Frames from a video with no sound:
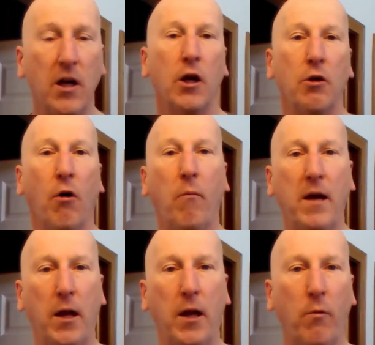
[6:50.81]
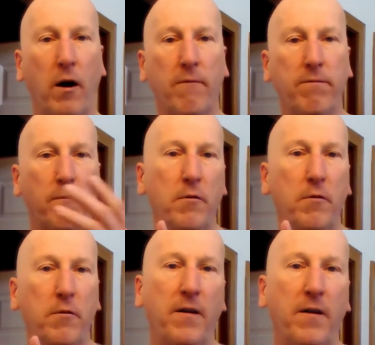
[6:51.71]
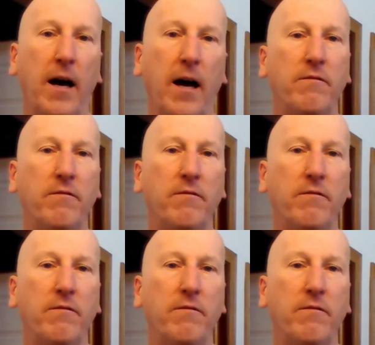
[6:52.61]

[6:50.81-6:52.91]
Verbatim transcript: you'll be anywhere from $35